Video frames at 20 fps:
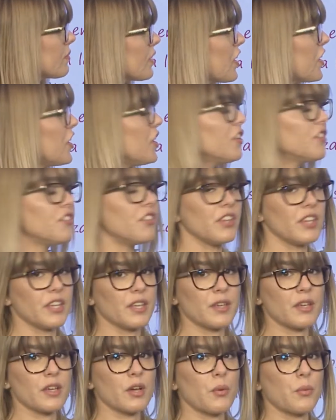ed,
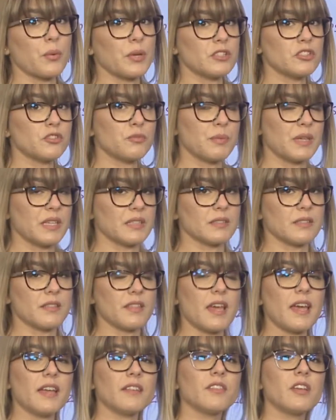which means
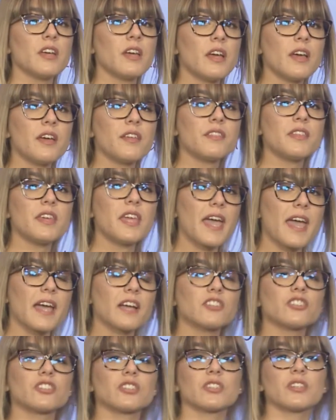that the
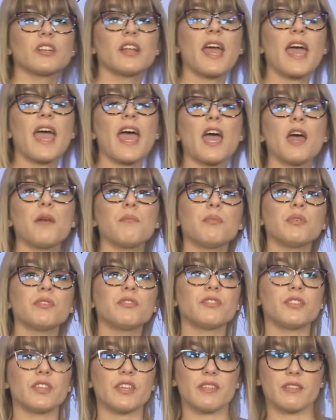action
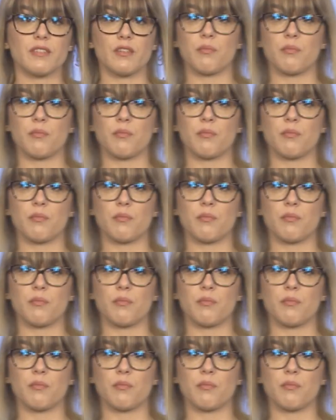happened in the